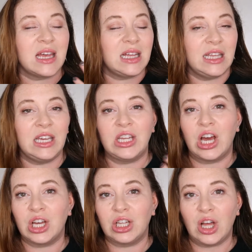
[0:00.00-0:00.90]
clean,
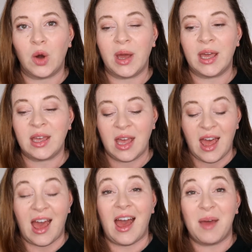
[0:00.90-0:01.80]
glowing,
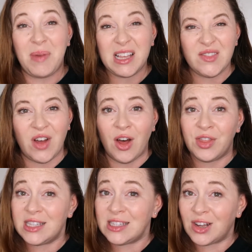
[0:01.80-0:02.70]
and best of all,
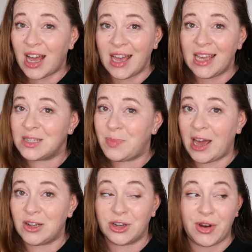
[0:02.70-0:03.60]
this little guy is
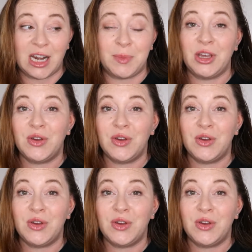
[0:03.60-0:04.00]
biodegradable.